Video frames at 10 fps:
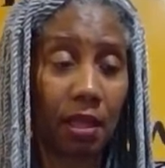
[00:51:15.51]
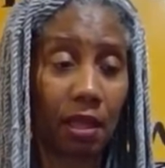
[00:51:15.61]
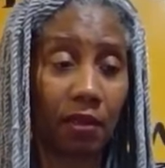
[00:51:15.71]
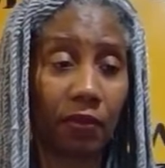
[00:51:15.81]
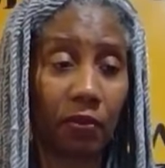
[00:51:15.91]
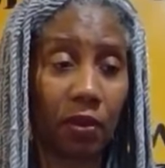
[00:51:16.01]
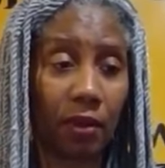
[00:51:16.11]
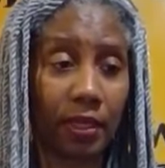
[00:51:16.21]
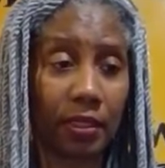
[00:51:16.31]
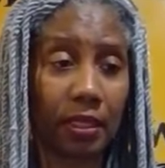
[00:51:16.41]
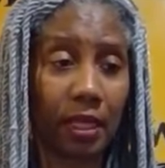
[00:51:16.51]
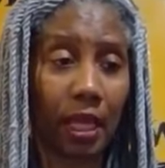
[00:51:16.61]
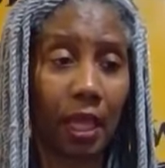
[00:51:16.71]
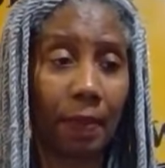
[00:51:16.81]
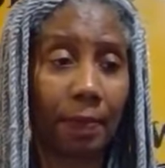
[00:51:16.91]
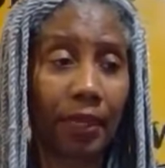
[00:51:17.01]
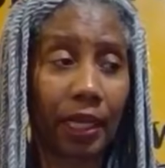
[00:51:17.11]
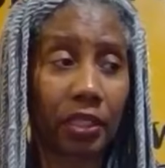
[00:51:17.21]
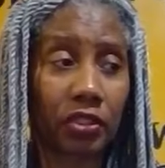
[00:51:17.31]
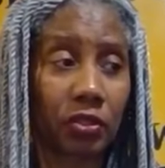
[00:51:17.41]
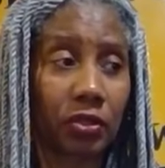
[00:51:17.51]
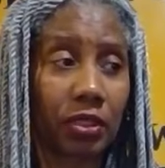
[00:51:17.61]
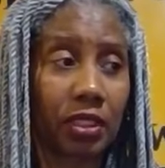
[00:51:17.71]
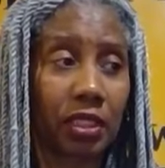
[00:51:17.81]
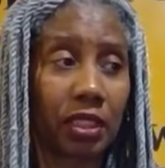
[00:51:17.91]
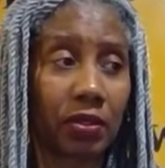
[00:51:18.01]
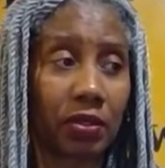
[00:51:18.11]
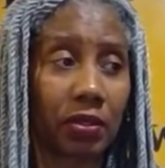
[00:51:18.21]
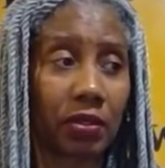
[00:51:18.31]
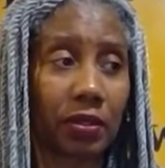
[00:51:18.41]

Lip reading: of a woman's pleasure center.